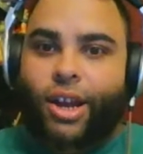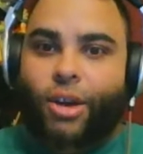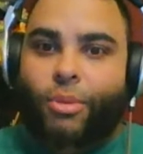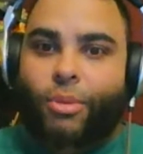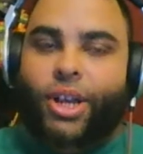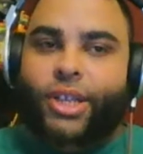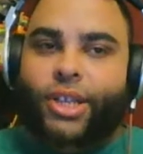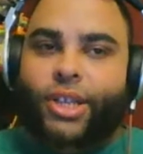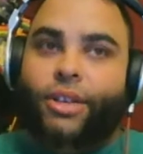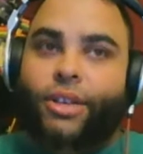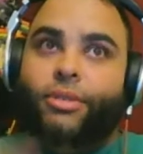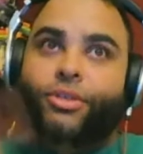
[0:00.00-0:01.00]
Because
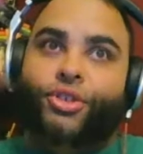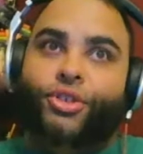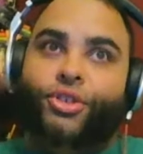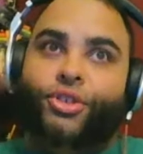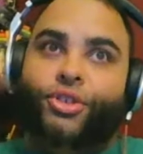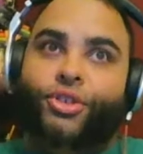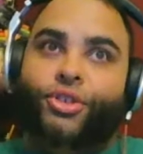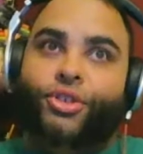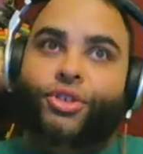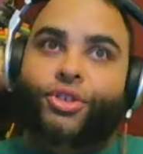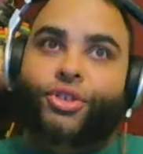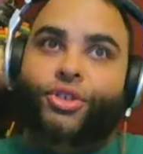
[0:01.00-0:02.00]
in Japan,
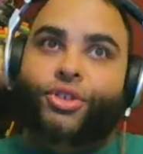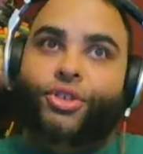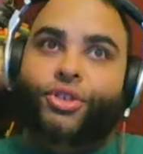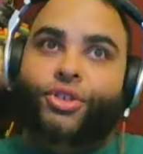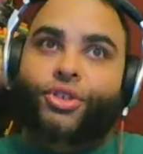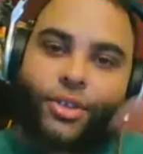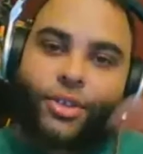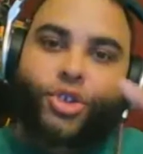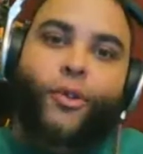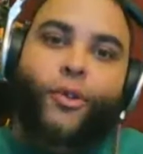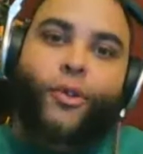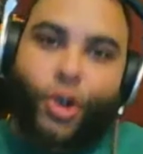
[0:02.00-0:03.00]
there's
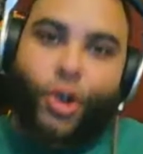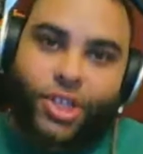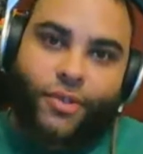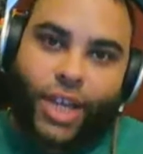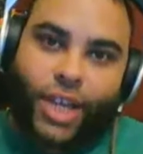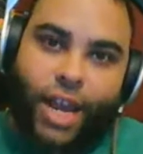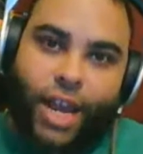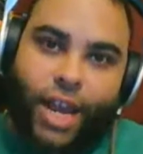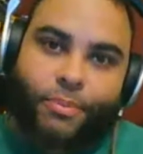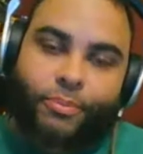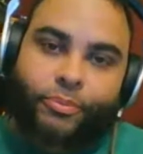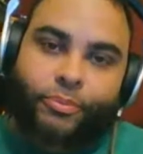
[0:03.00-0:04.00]
two versions of the
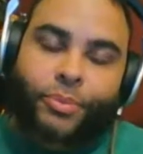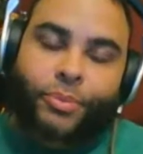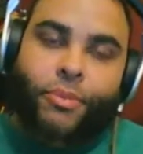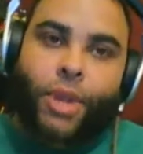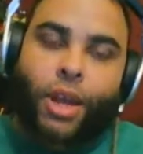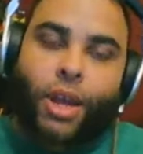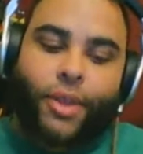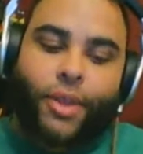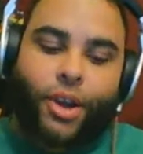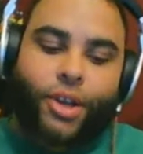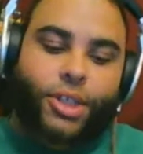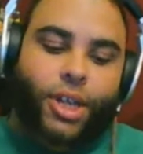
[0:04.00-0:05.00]
game.
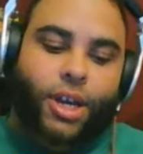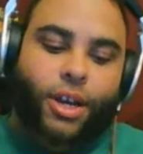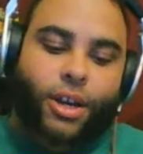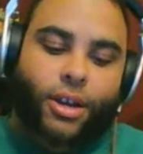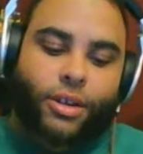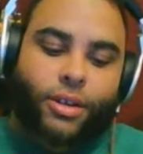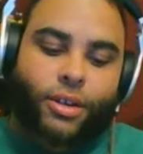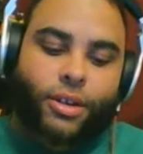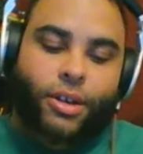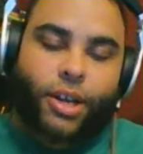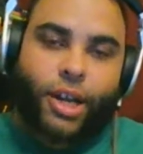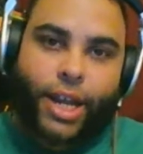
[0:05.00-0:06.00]
There's
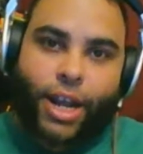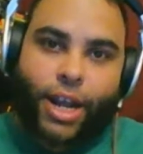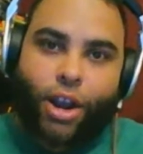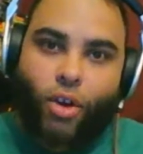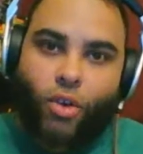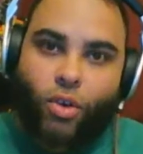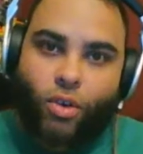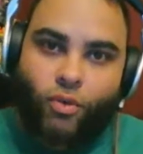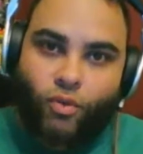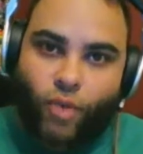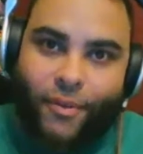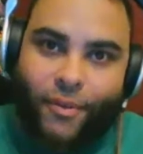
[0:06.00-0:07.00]
Nier
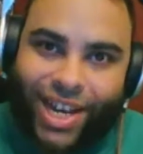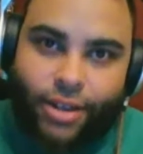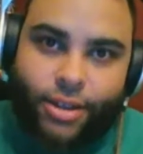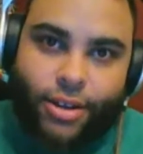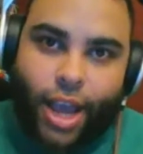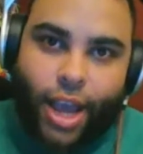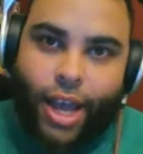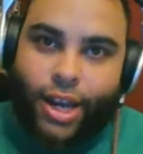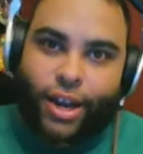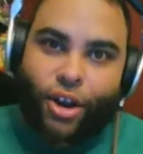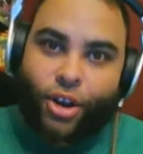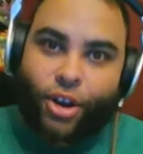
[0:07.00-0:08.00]
Revenant
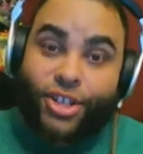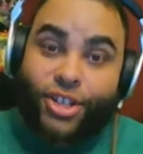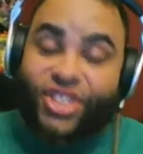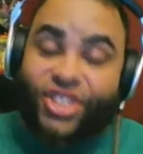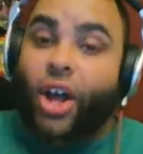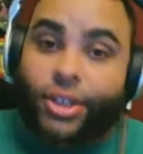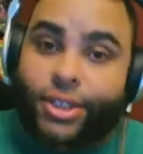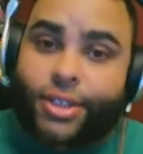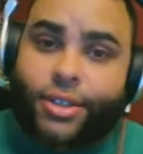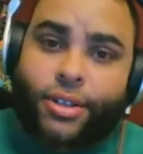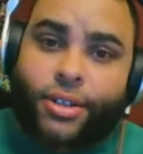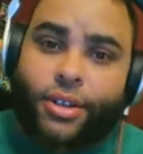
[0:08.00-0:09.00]
and Nier Gestalt.
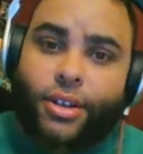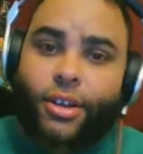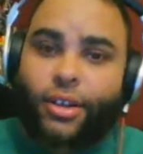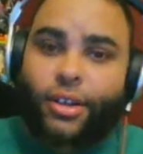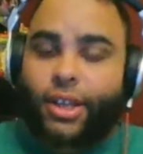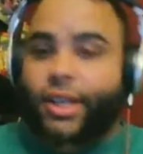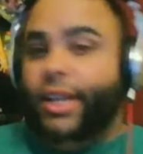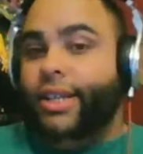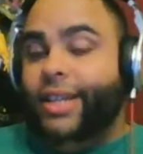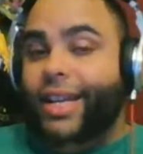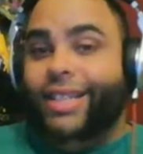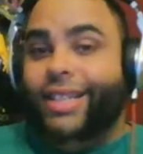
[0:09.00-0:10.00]

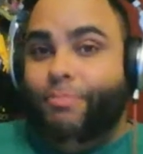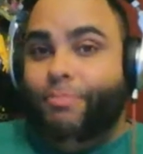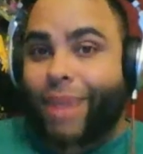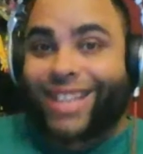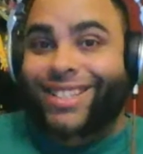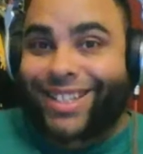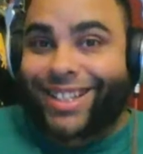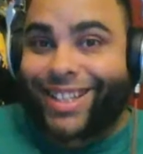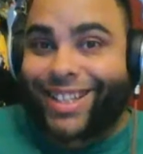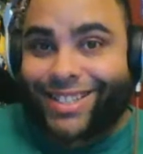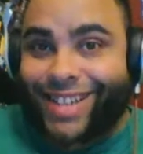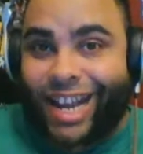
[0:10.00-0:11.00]
It's basically
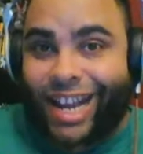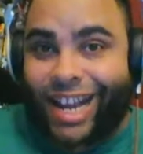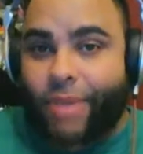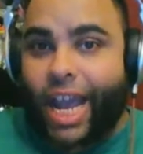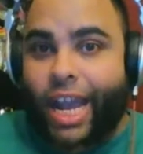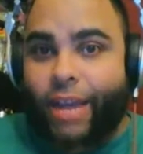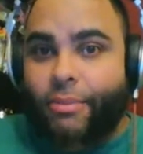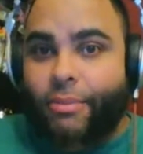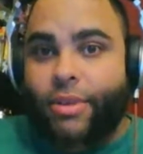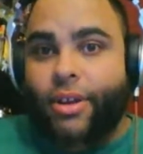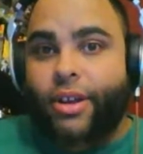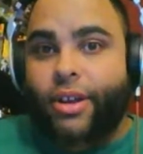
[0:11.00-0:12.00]
the same game.
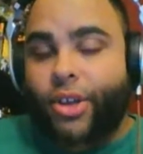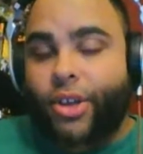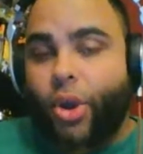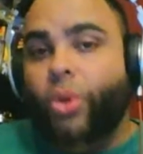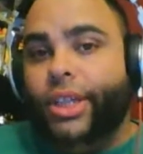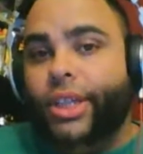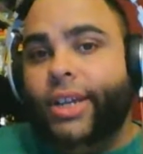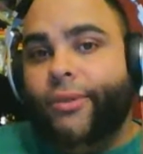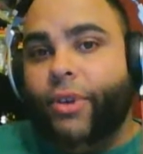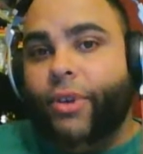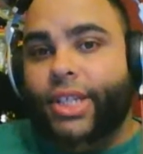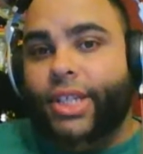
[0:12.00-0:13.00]
The only
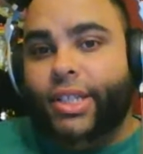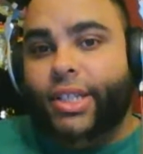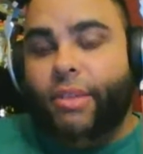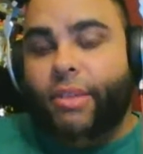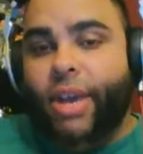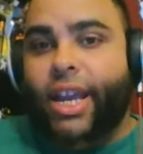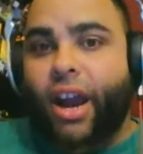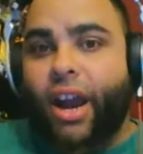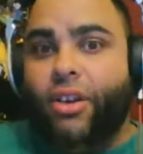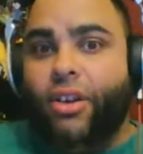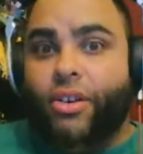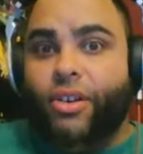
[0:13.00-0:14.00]
difference is the main
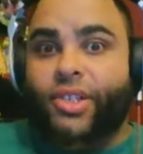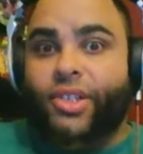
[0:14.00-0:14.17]
character is